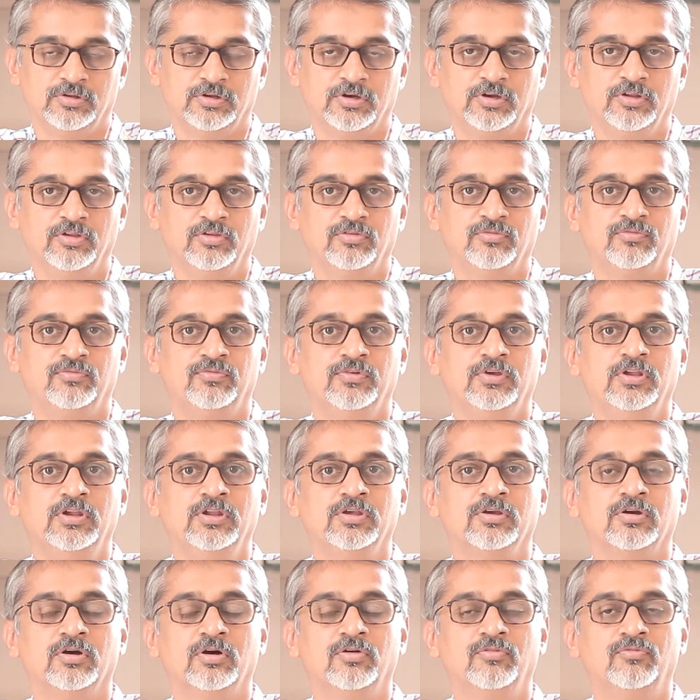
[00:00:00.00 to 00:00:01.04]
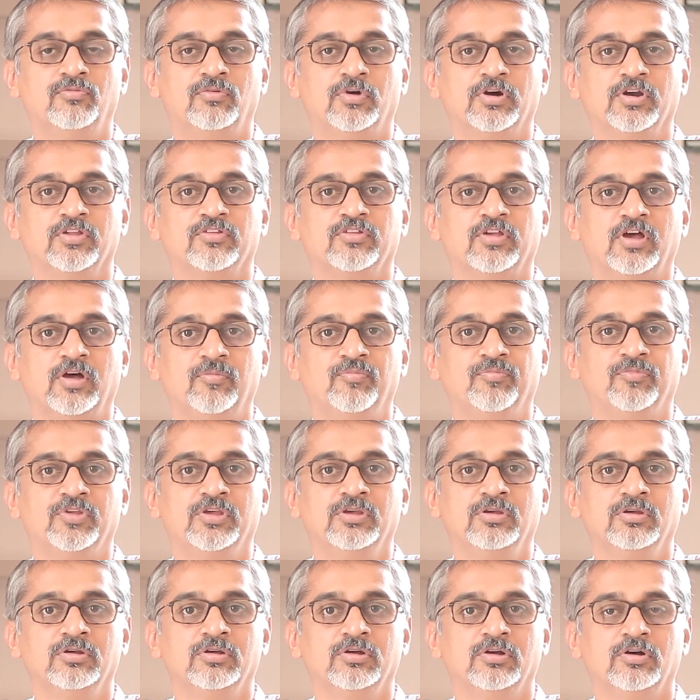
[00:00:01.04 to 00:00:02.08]
That is feeling of what is
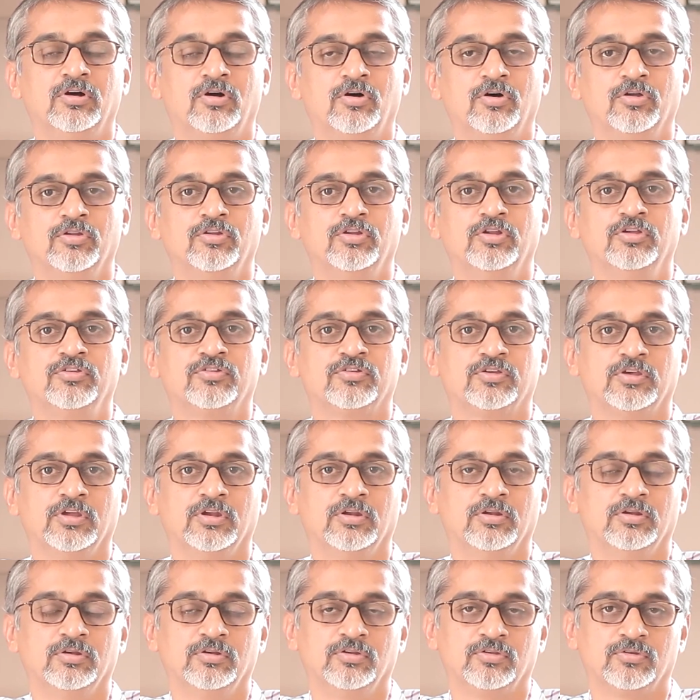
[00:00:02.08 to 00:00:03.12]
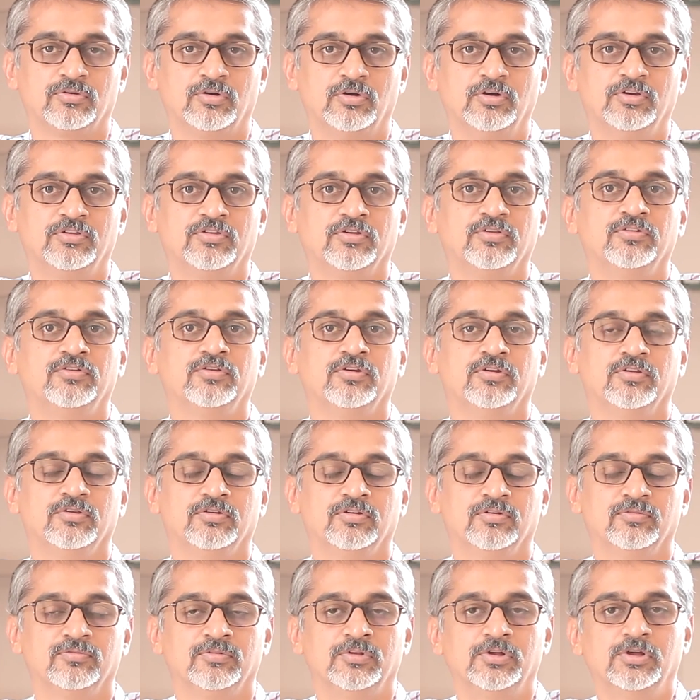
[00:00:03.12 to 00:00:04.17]
happening on the skin is called sensory
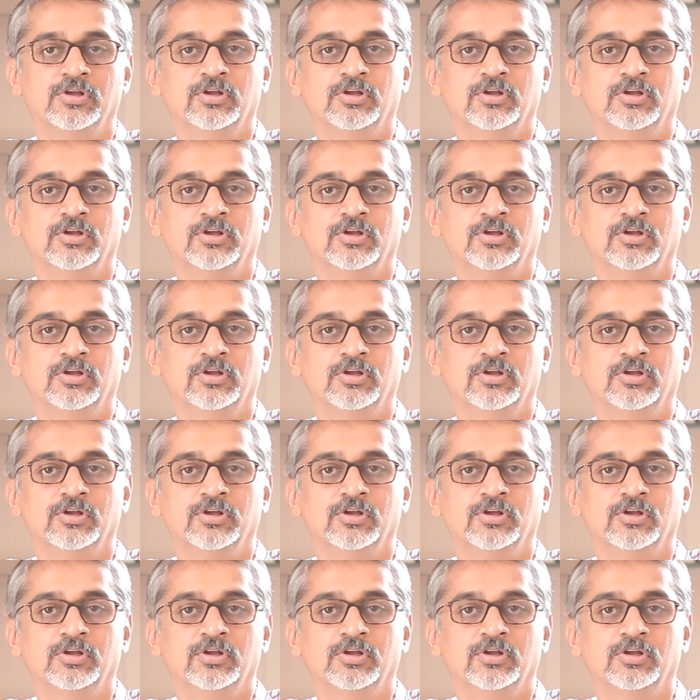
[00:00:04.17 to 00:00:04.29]
system.